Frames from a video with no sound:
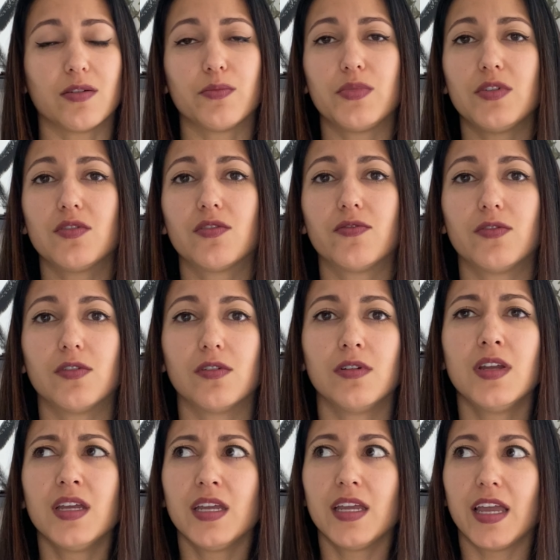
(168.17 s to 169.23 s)
beautiful,
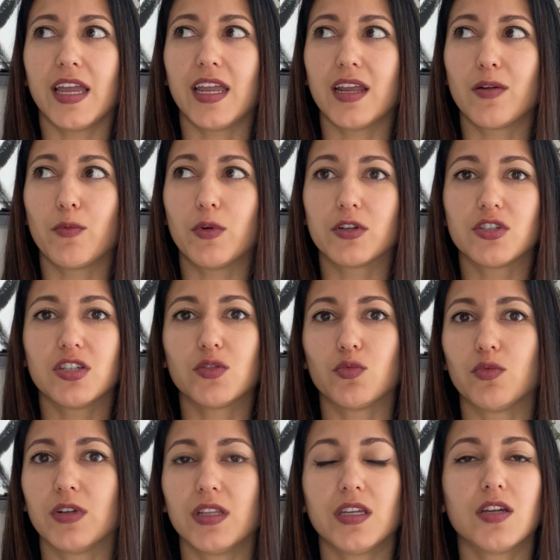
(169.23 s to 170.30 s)
and we're just
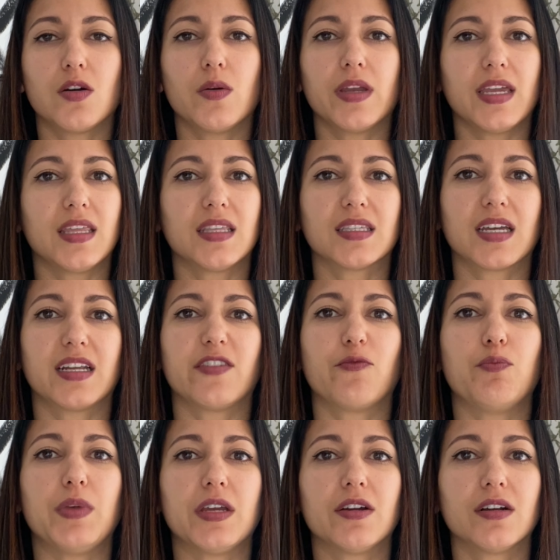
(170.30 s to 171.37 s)
really going in this kind of
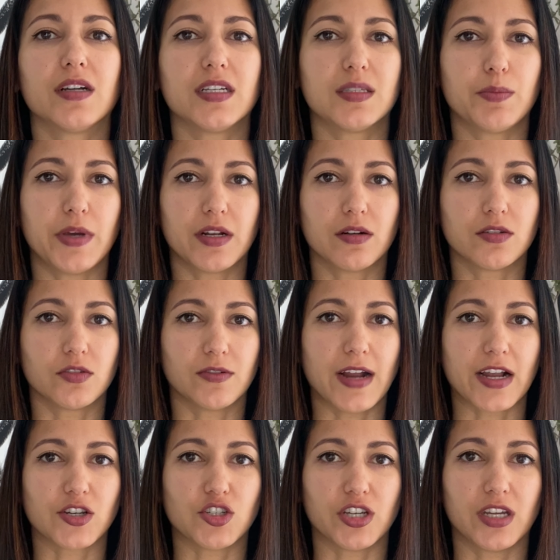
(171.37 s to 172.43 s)
bigger is better
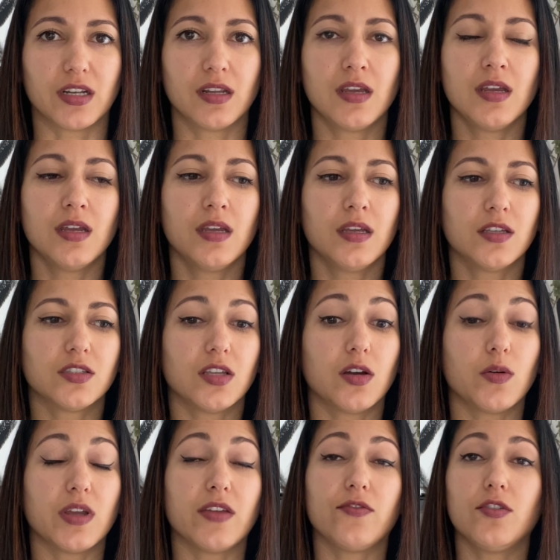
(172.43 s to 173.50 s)
direction. So
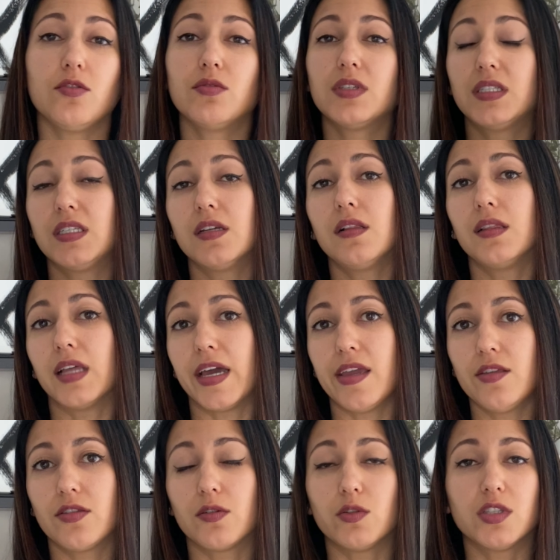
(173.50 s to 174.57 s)
if you still like
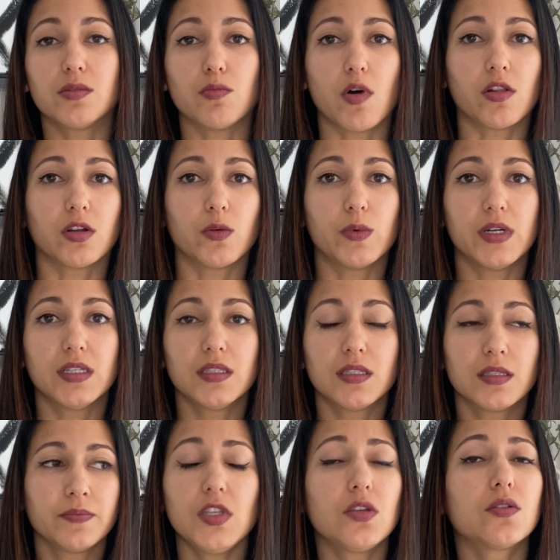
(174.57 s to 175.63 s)
those smaller ones,
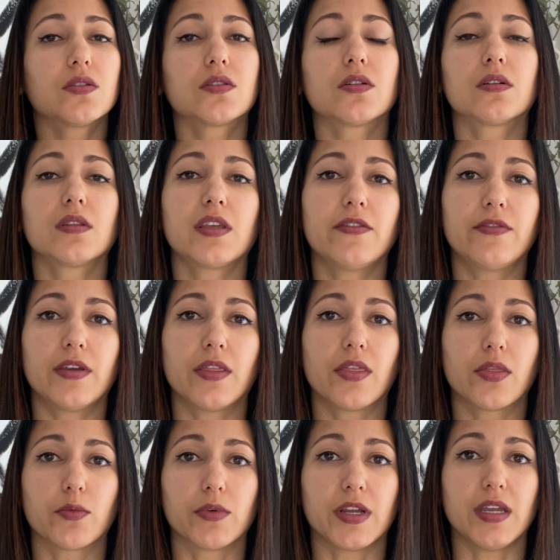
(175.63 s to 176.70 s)
you can certainly fit
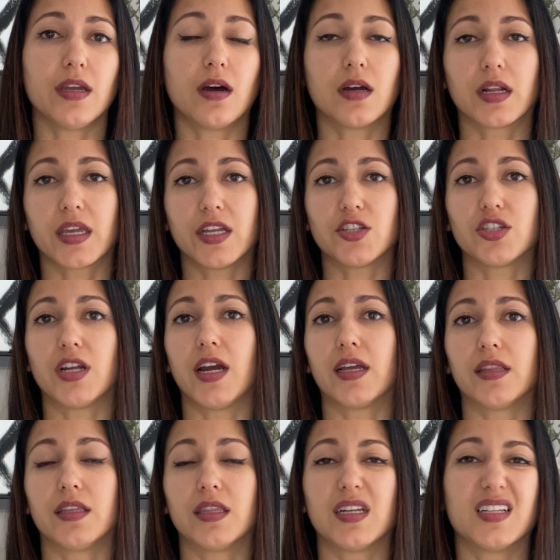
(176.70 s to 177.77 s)
3 on a kitchen
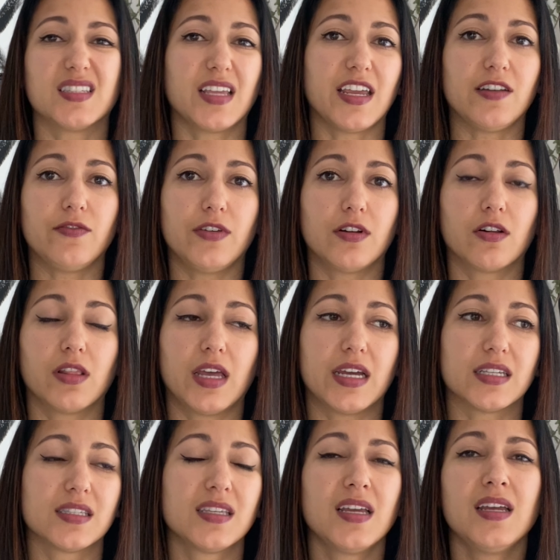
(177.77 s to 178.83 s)
island that is 8 feet or
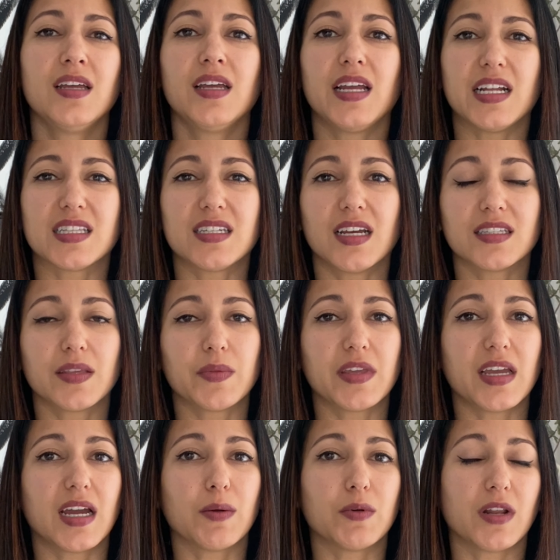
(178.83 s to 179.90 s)
less. It's not something
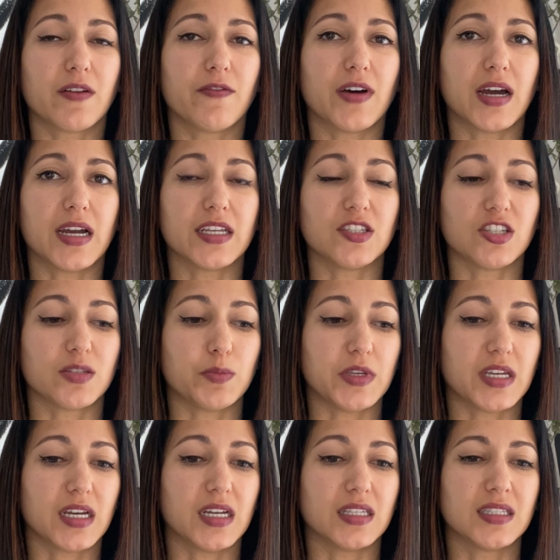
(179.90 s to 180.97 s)
I would advise just
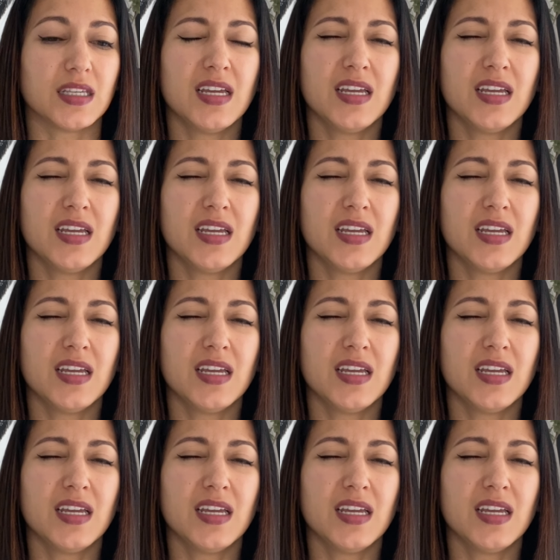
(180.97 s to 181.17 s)
because